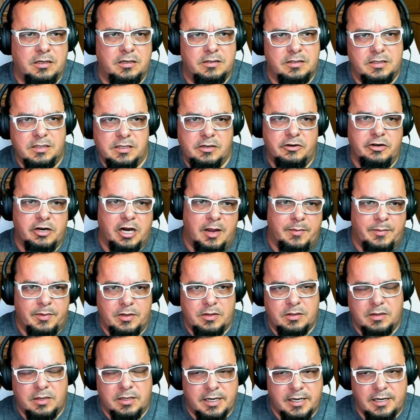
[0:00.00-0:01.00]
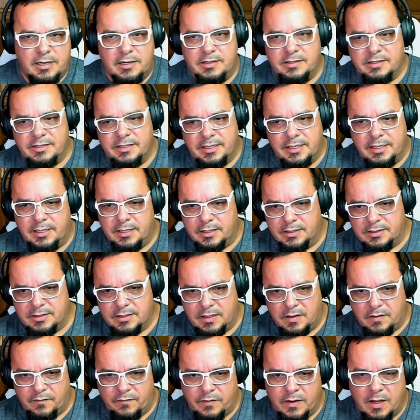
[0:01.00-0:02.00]
You see grammatical errors in there and
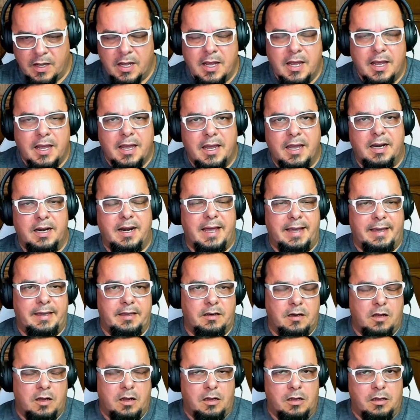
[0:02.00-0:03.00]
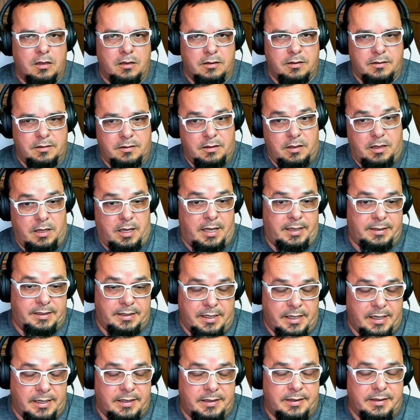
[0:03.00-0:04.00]
stuff, and that could all at
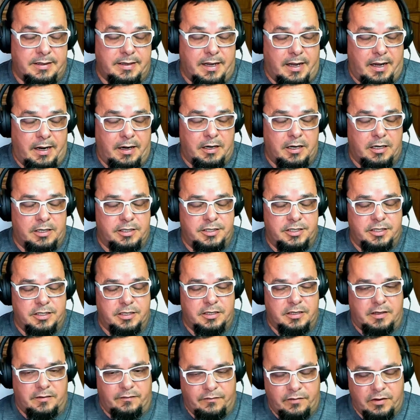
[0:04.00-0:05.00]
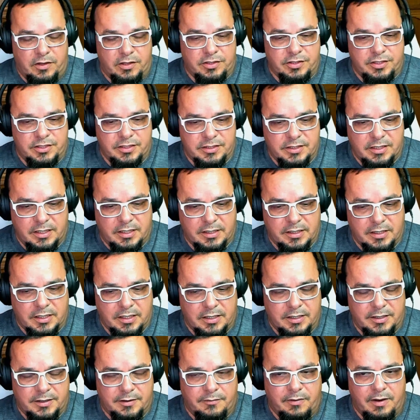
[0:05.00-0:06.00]
the end of the day, hurt your conversions
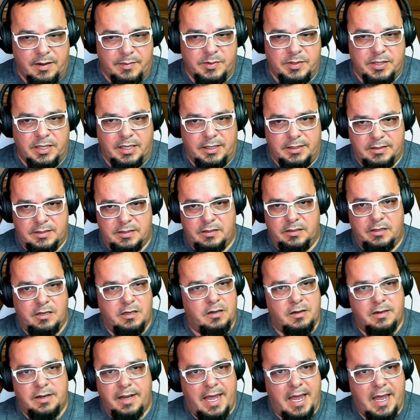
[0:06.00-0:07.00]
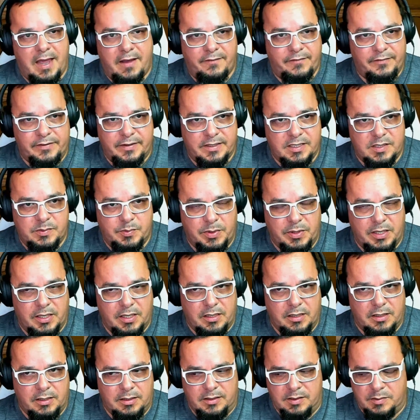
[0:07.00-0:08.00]
on your website. So you don't have to
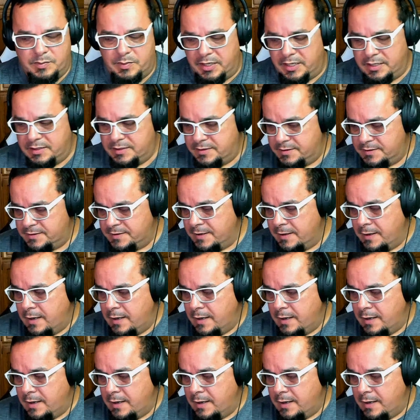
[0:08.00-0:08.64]
spin on these pages.